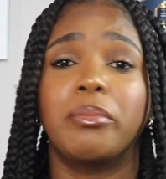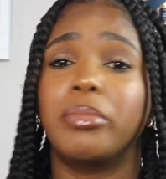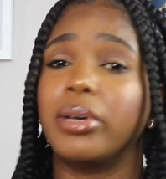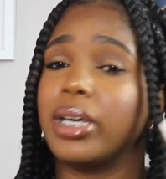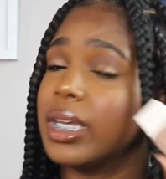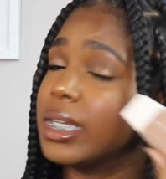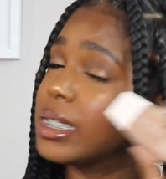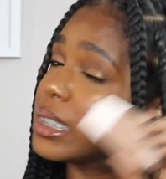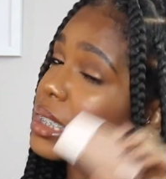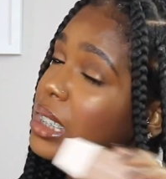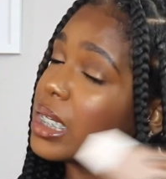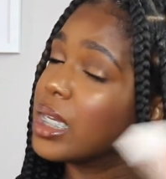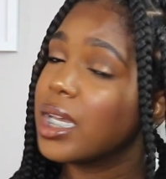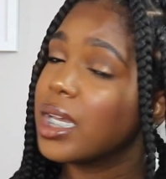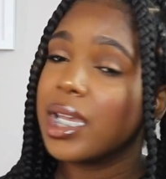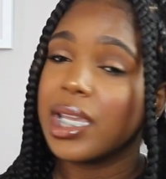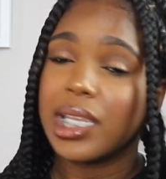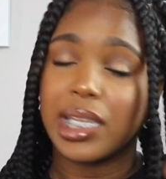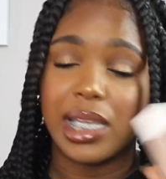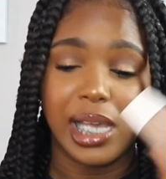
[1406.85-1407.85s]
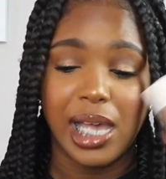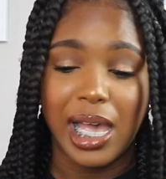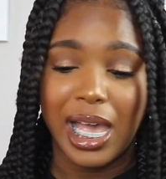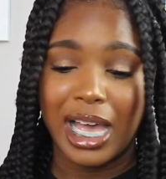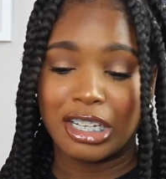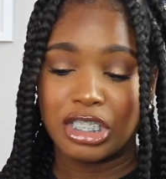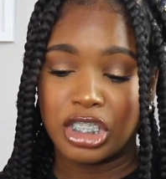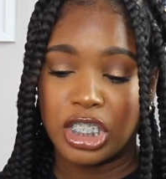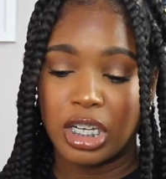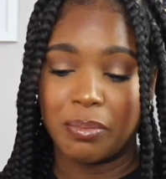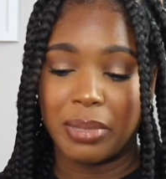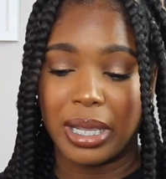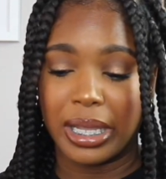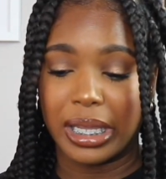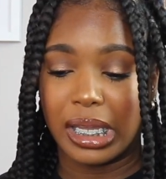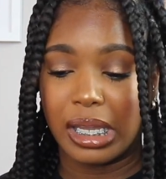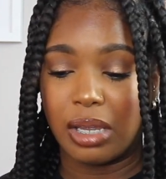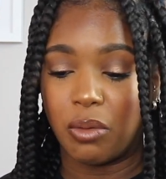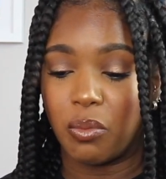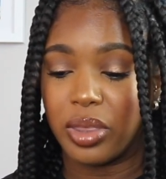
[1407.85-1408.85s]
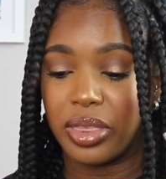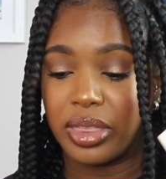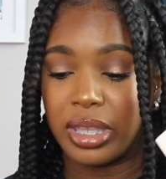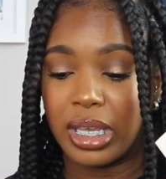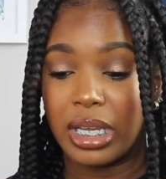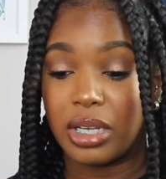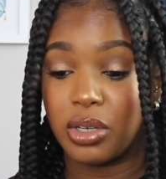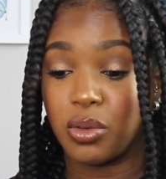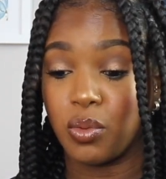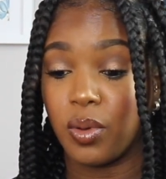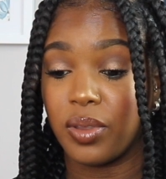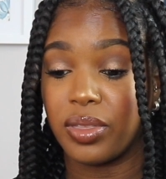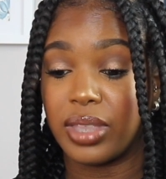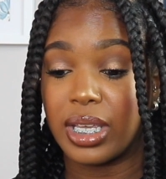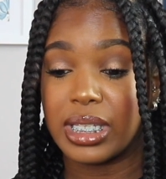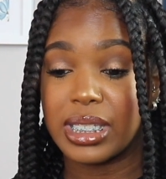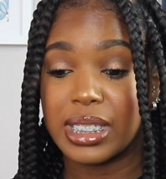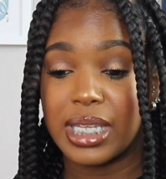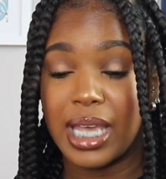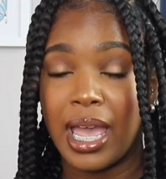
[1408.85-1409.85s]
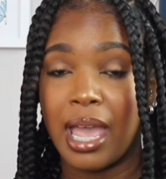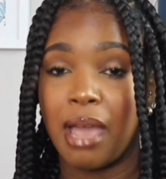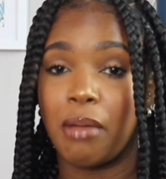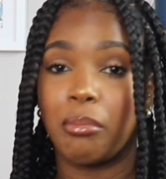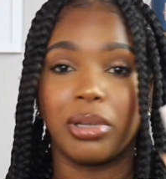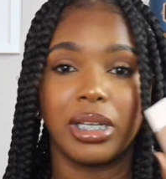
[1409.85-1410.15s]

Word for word: But yeah, I'll check back in with it during that time.